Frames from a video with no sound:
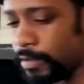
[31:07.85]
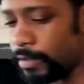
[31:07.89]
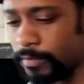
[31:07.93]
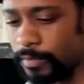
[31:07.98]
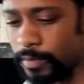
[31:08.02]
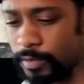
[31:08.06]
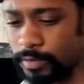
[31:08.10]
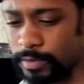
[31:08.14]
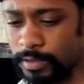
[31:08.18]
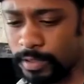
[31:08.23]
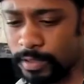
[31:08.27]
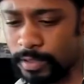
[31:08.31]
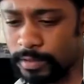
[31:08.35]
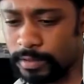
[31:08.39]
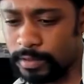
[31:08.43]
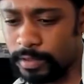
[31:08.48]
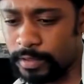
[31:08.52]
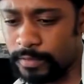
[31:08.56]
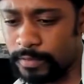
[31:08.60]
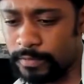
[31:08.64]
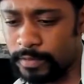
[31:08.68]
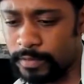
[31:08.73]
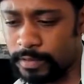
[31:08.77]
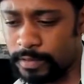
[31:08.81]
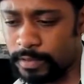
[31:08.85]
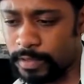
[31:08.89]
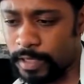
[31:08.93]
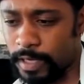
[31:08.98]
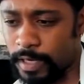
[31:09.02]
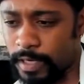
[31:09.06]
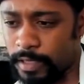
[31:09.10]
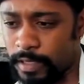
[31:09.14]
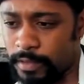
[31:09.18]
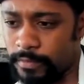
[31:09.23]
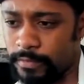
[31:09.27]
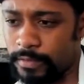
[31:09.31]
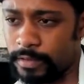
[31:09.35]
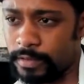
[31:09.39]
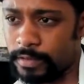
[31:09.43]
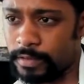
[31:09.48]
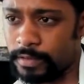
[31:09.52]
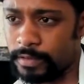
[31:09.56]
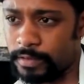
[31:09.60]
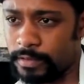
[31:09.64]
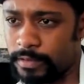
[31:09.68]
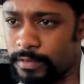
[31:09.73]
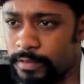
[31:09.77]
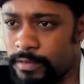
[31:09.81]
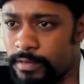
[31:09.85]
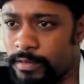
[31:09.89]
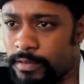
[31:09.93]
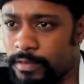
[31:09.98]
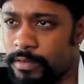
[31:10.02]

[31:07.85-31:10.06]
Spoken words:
those things live inside of us.